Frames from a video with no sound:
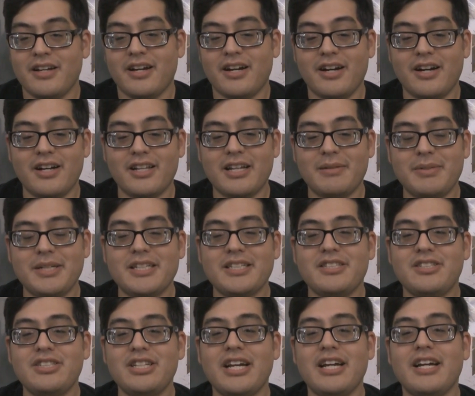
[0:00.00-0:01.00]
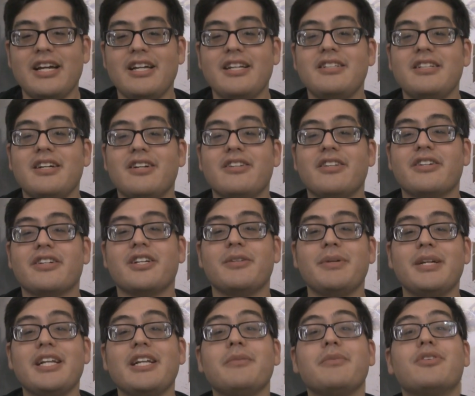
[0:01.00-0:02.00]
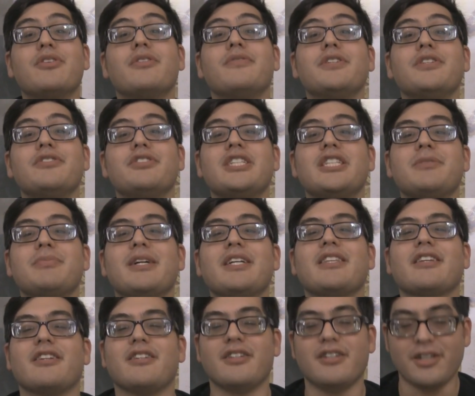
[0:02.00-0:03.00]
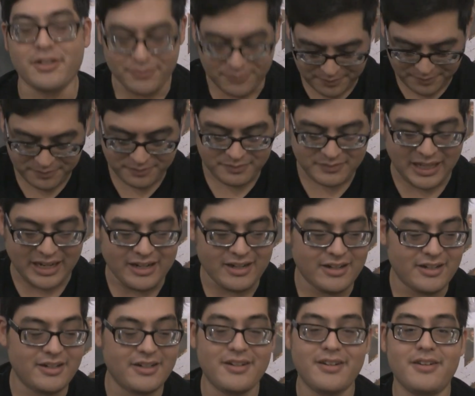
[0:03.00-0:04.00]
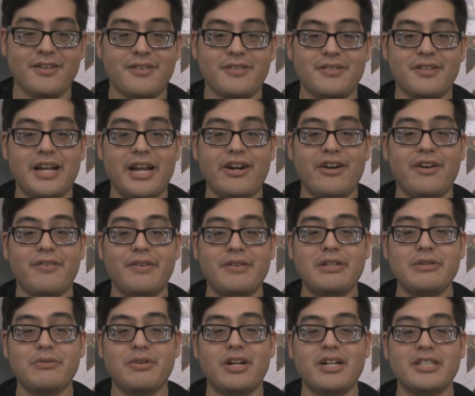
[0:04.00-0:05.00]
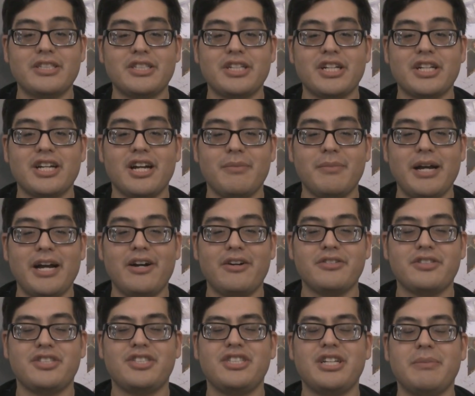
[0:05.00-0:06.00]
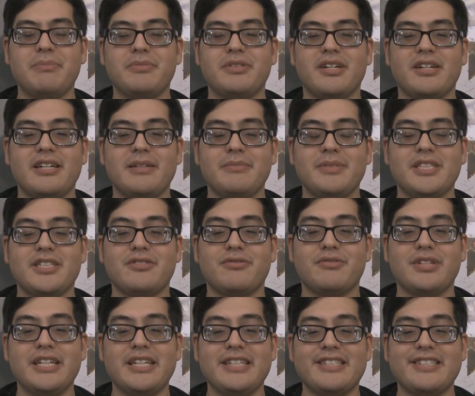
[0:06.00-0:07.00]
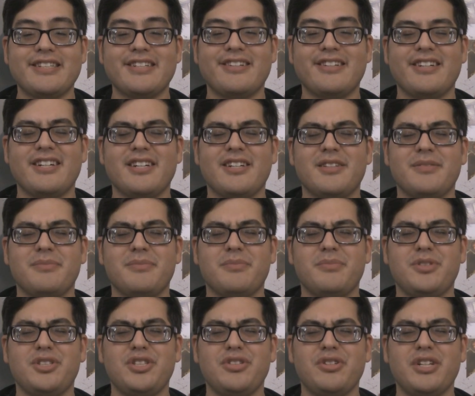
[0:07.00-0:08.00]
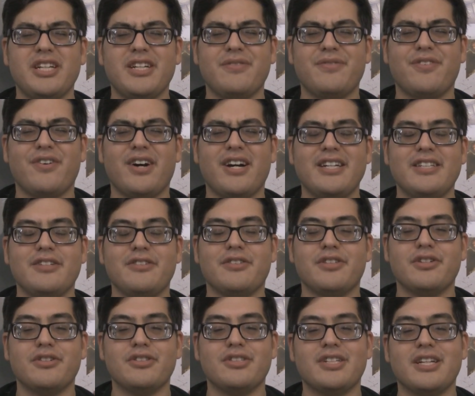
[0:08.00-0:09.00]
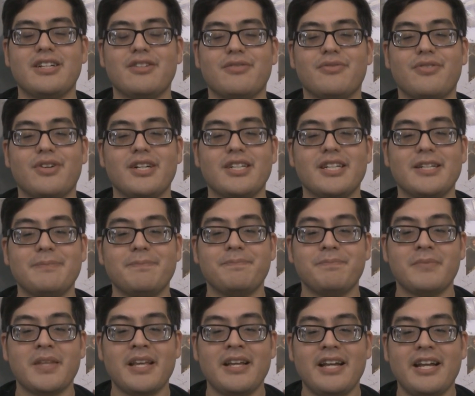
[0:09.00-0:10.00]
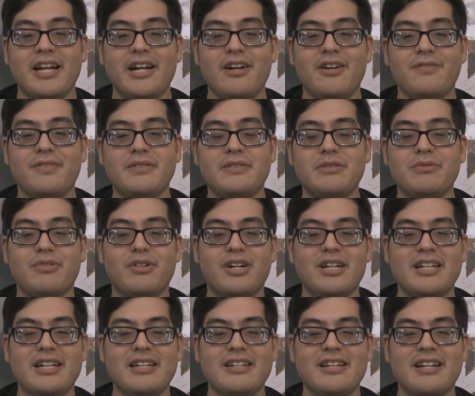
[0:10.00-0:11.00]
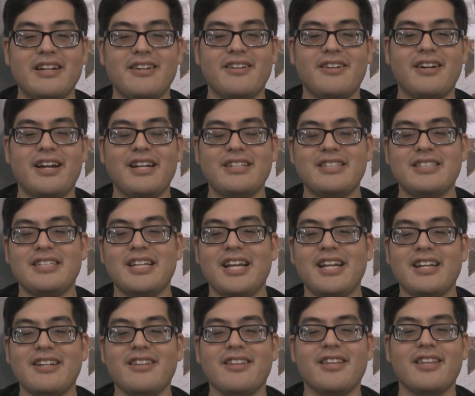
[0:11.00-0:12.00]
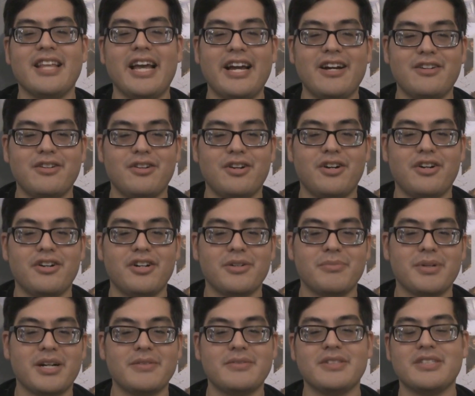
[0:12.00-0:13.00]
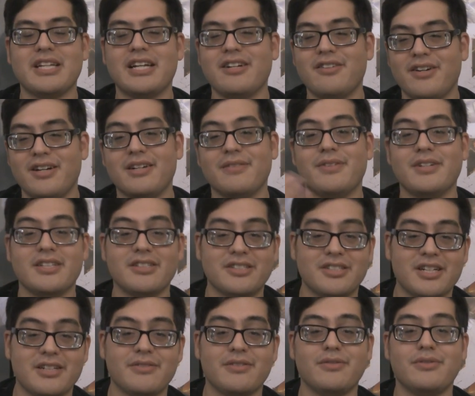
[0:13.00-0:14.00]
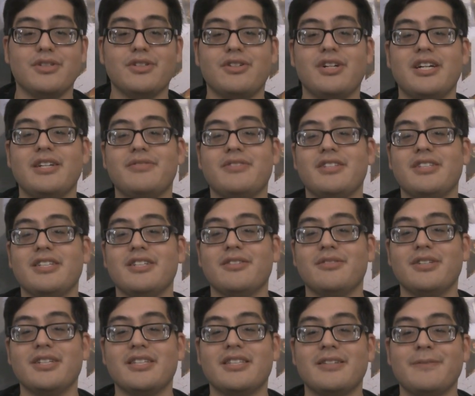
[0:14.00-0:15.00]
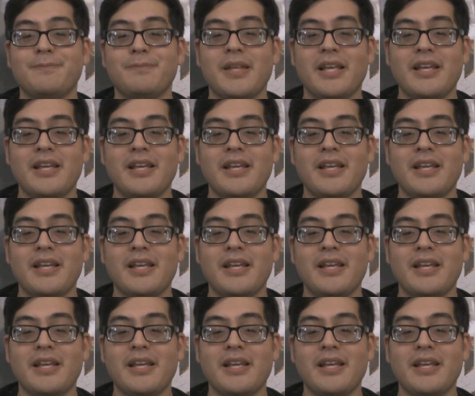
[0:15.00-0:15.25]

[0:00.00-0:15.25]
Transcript: That being said, are there going to be any more reviews this month? No. Area 51 is going to come out sometime this week. I'm shooting for either Thursday or Friday. Area 51 hasn't taken that long, but I've just had a lot of other stuff in real life to deal with.